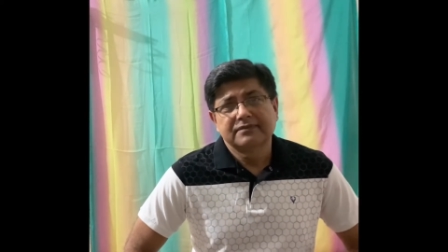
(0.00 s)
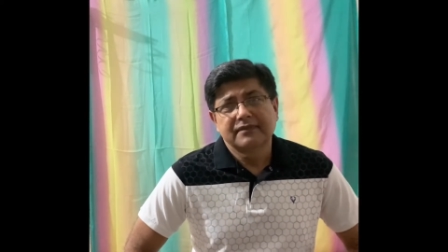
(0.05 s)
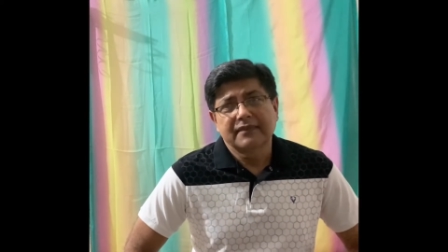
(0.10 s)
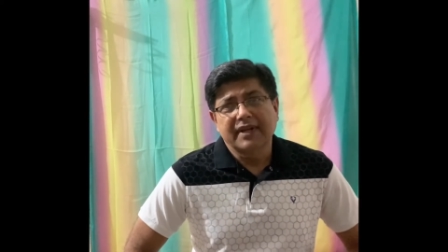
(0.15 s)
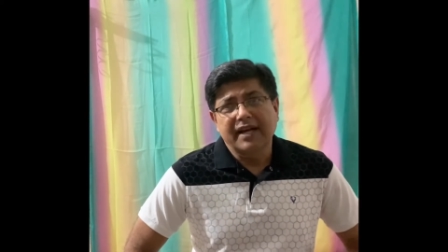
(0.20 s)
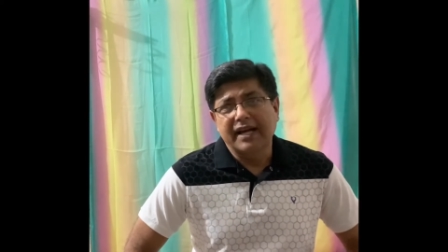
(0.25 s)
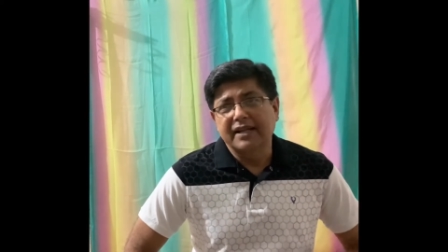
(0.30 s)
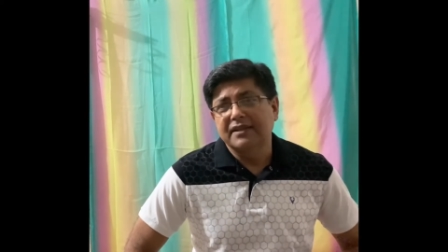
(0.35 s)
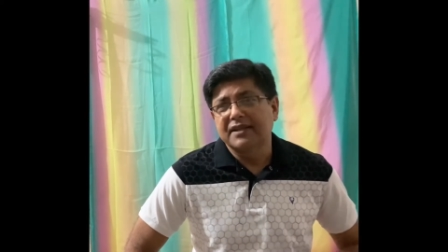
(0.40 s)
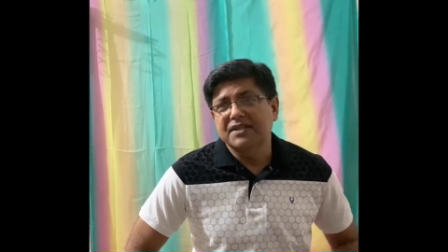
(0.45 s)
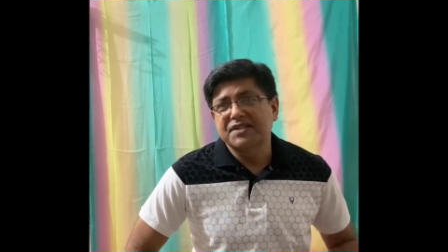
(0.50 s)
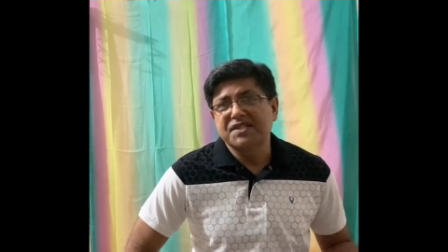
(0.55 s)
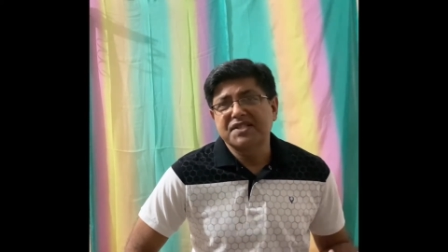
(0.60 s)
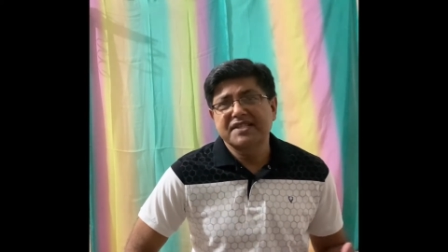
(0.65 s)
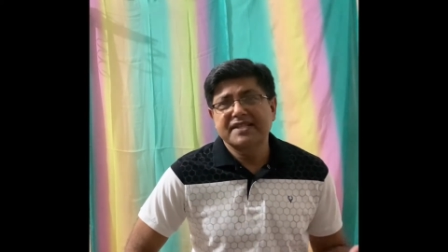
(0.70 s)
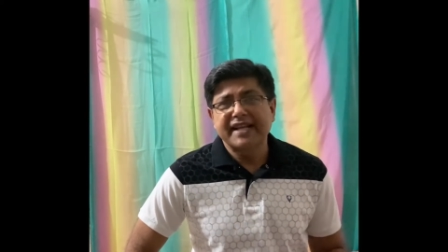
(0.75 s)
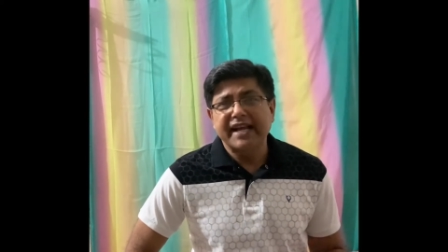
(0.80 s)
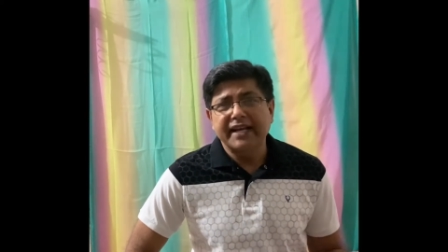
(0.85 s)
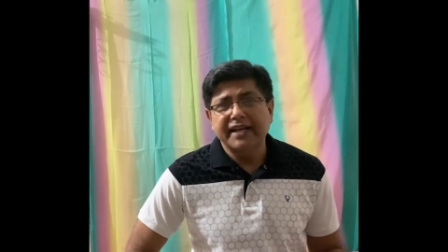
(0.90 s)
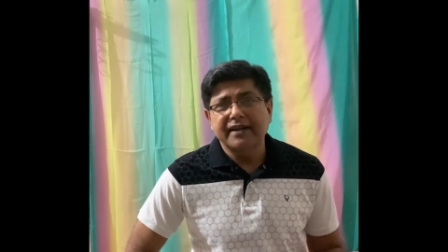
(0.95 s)
And then
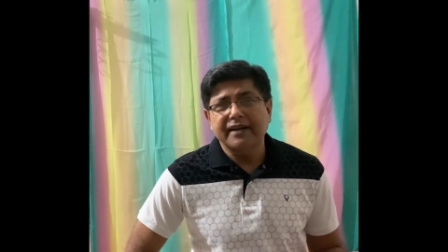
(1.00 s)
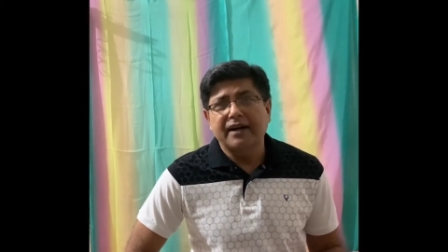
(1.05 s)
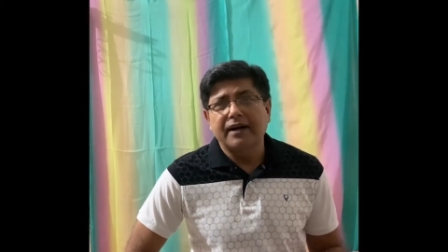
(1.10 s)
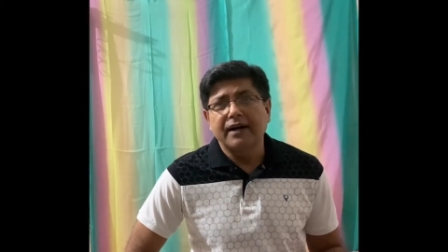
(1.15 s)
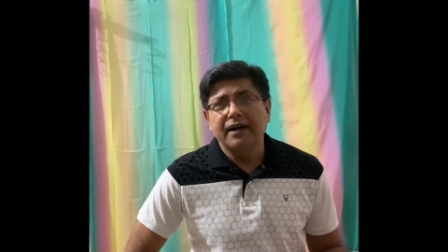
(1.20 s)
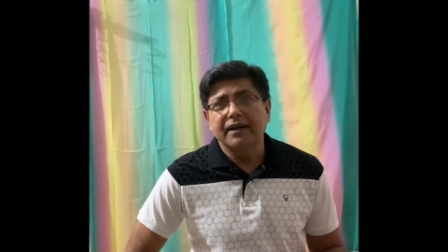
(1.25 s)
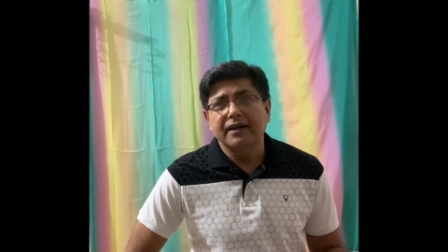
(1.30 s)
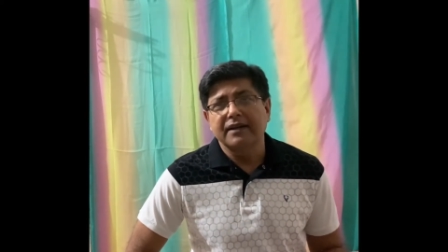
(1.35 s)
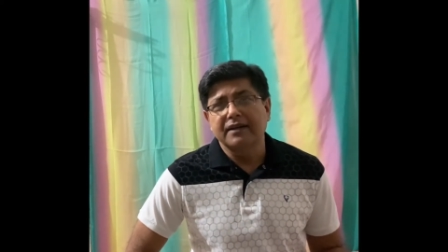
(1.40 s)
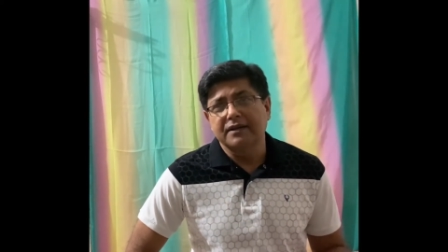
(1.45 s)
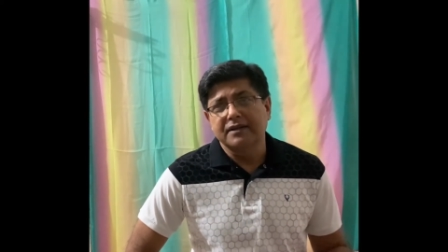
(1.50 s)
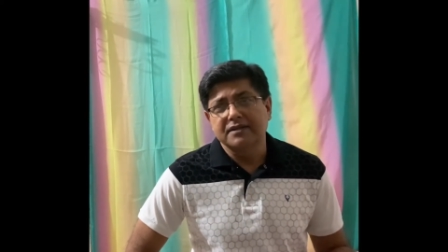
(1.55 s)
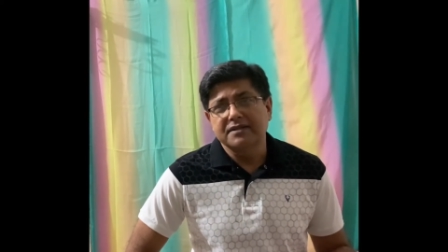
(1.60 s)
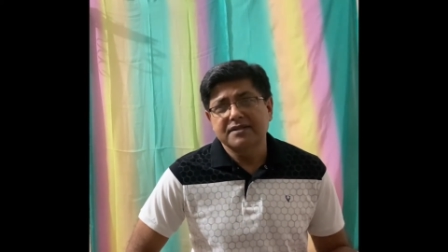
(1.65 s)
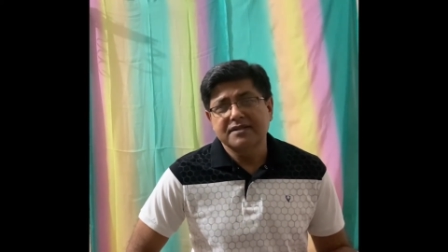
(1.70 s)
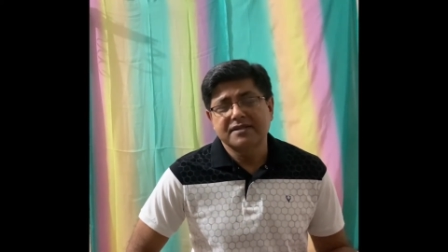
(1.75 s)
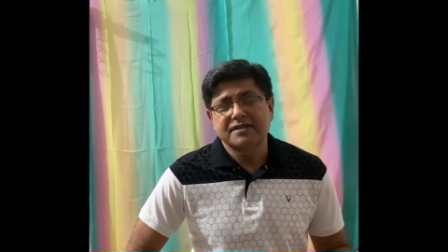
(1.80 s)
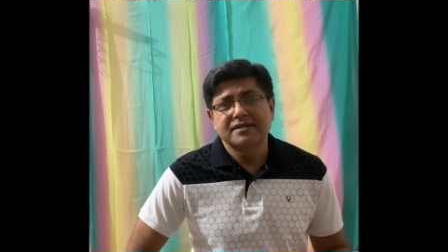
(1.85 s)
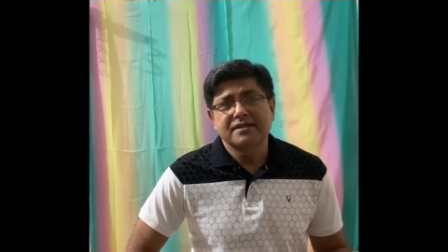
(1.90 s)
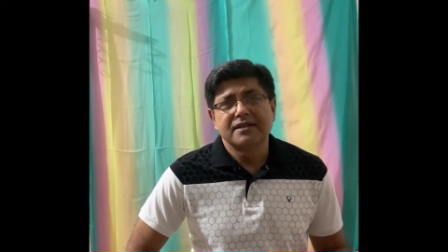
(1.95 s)
Snake Eye
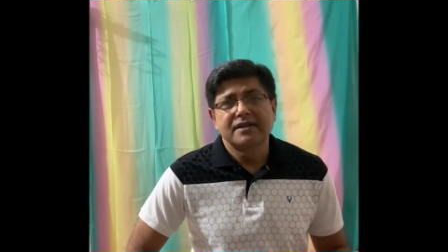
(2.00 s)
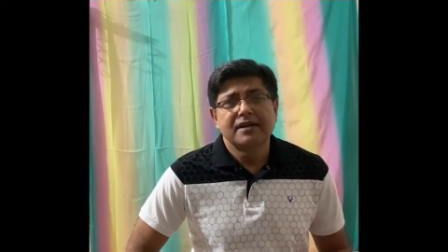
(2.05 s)
is